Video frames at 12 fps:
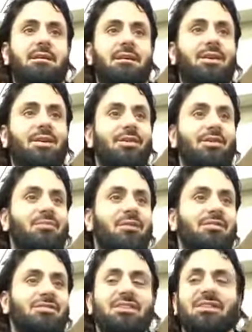you know, the
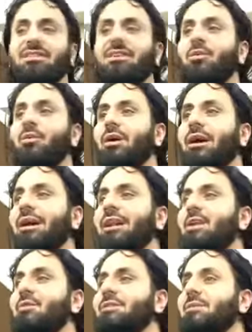Prophet sallallahu
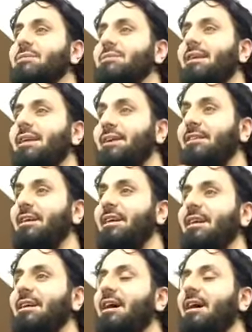alaihi wasallam said,
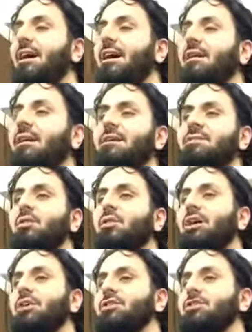indeed, Allah doesn't look
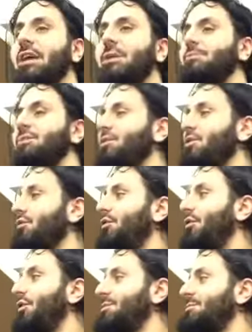at your shapes and your
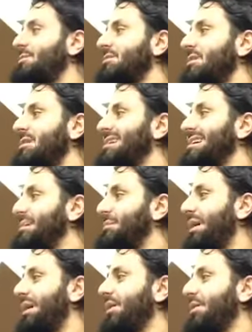forms,
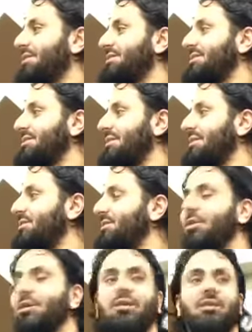but He looks into
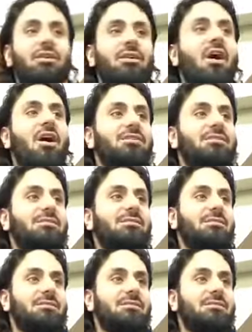your hearts.